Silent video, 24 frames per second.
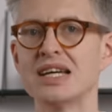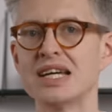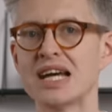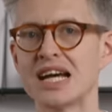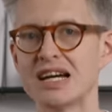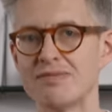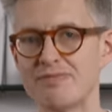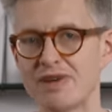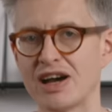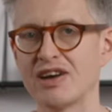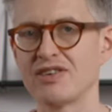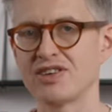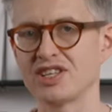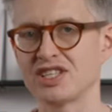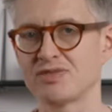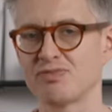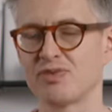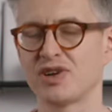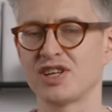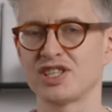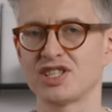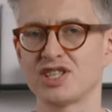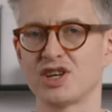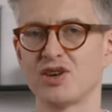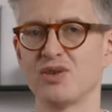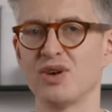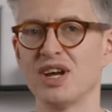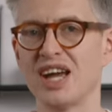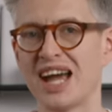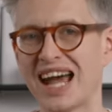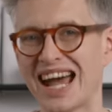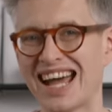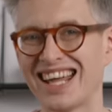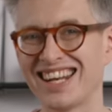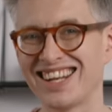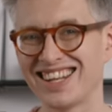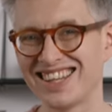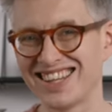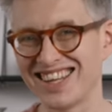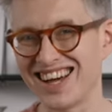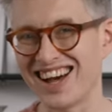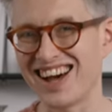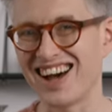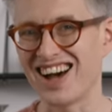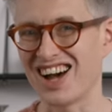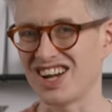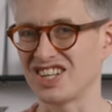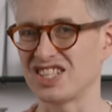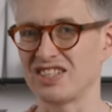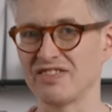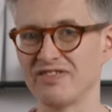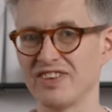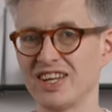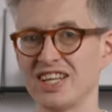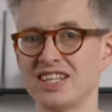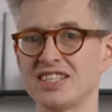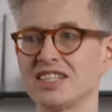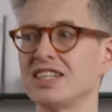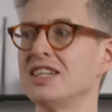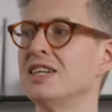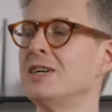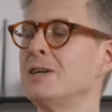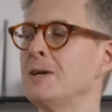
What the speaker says: about espresso at the heart of it.